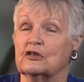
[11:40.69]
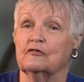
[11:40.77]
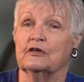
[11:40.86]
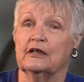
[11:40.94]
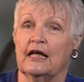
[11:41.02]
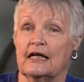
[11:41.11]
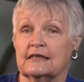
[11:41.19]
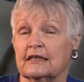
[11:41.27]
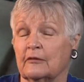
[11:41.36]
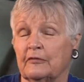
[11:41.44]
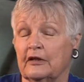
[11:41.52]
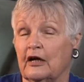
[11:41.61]
over the last
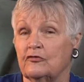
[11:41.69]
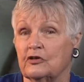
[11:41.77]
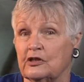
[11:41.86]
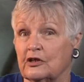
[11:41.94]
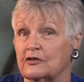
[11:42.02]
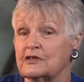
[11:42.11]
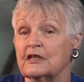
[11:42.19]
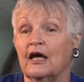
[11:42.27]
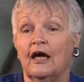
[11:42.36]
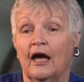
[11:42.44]
couple hundred years,